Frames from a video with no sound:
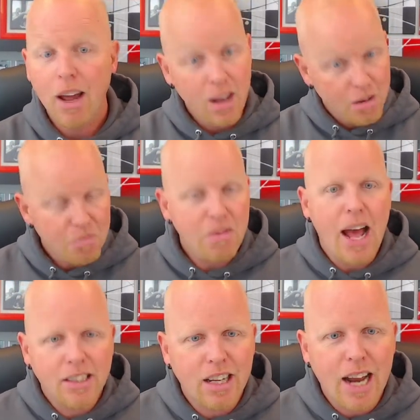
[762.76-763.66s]

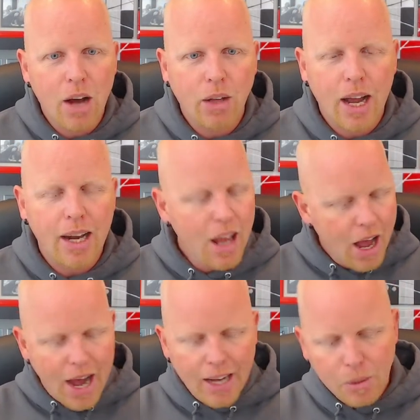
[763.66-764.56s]
That's an outline.
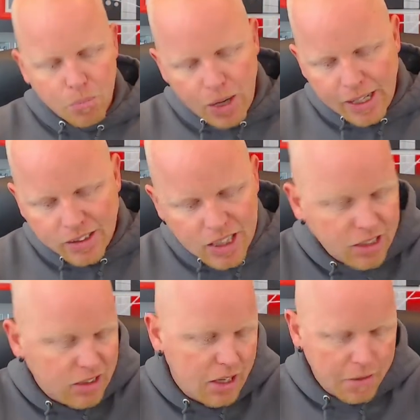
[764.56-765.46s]
I could price
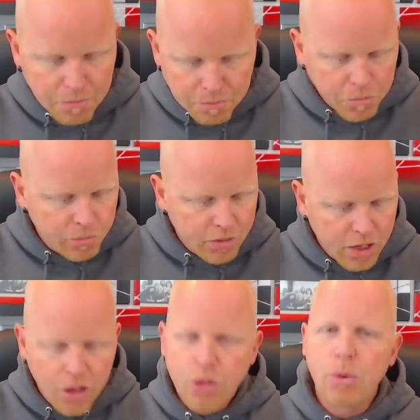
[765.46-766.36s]
this at
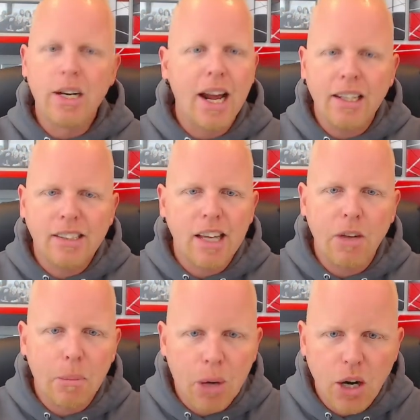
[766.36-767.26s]
$397
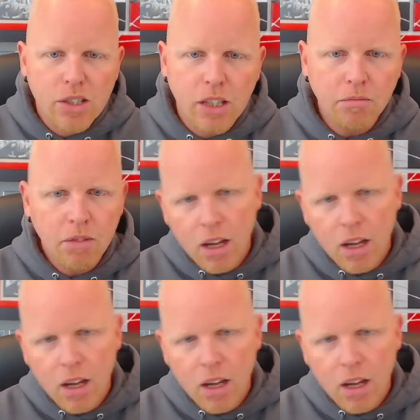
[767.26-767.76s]
a person.